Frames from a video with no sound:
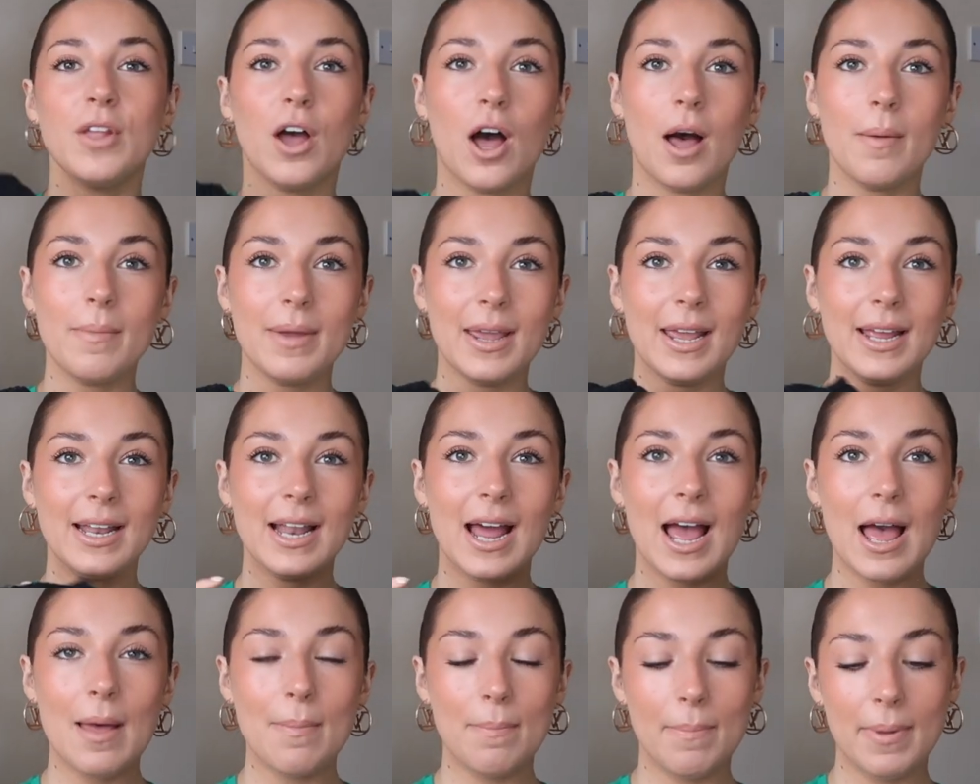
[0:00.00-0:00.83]
I mean,
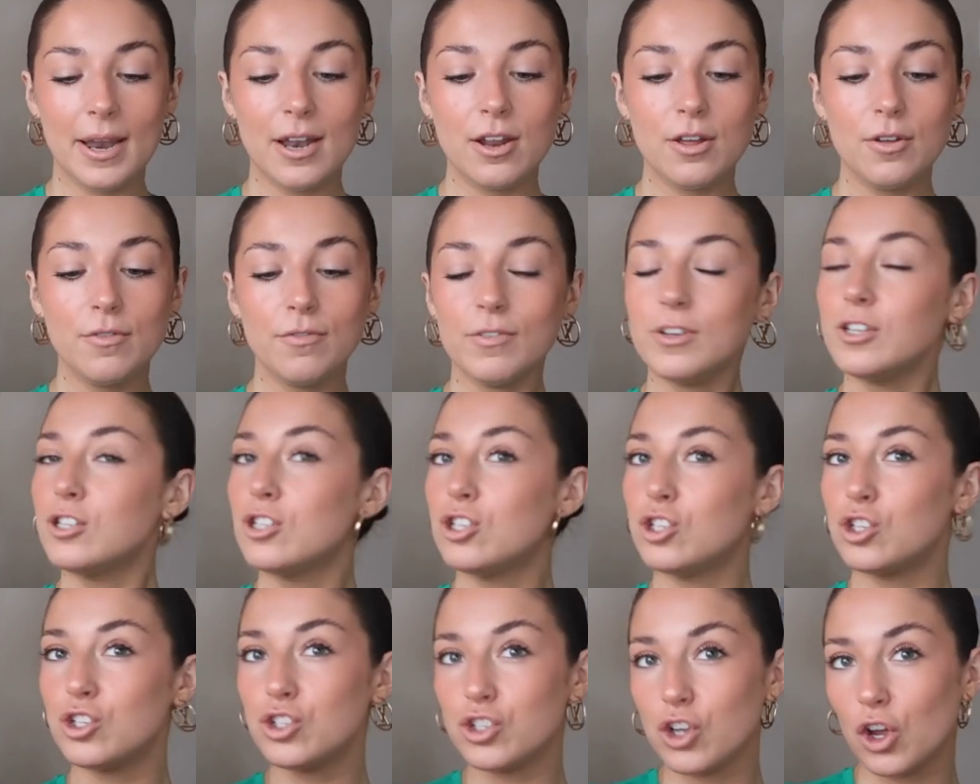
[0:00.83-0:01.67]
a bit of
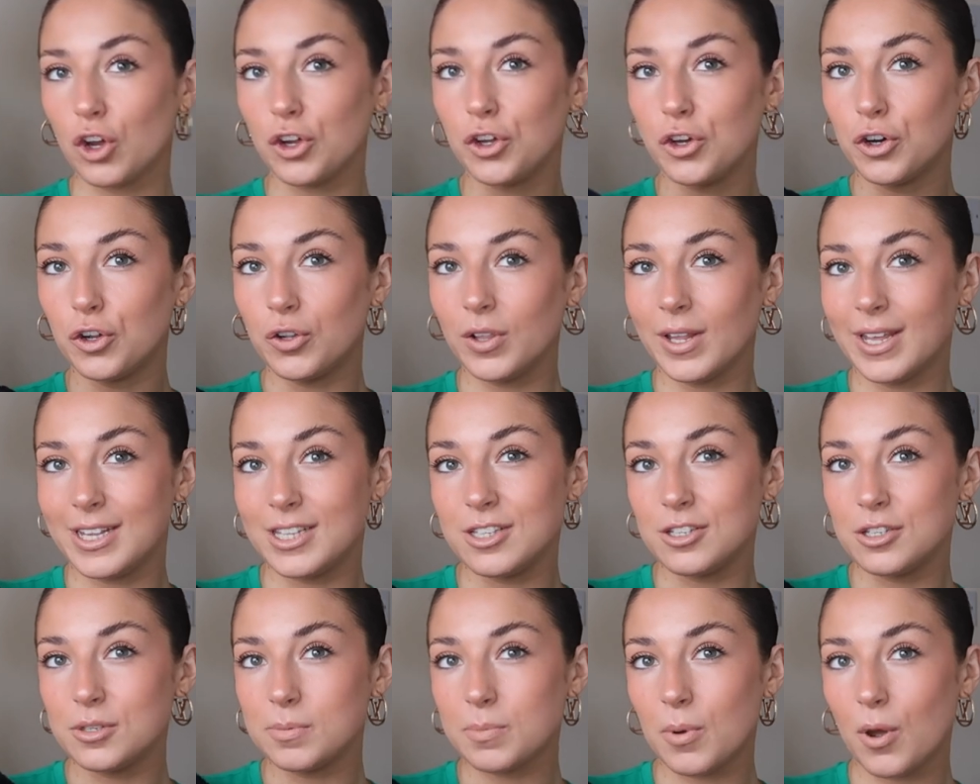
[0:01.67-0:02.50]
style
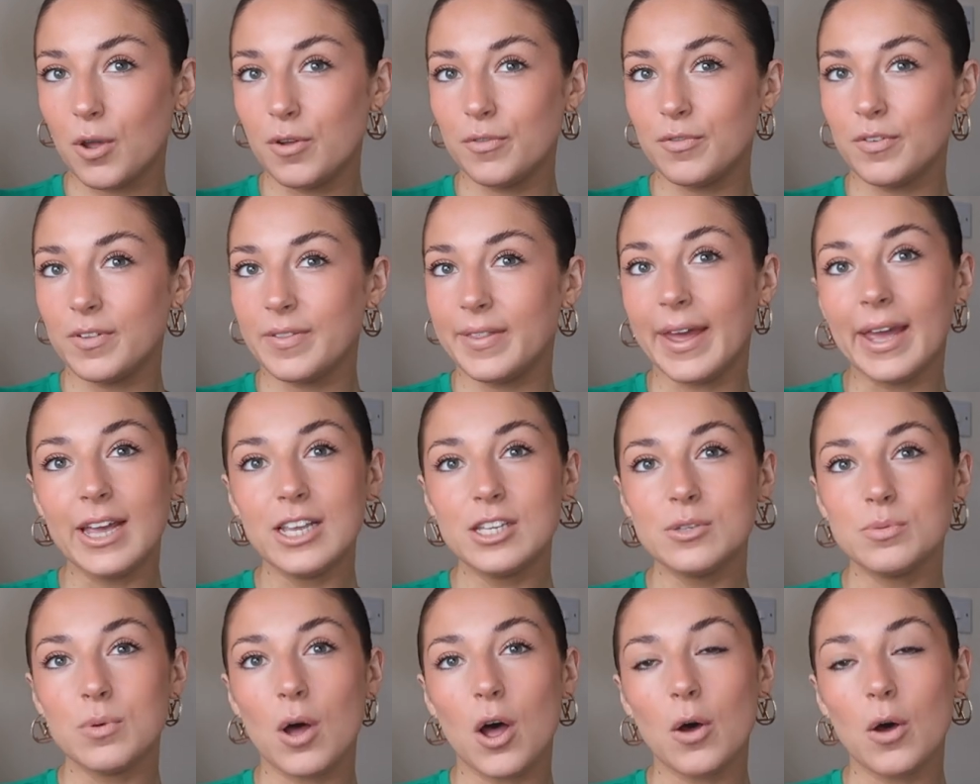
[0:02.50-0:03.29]
inspo for this,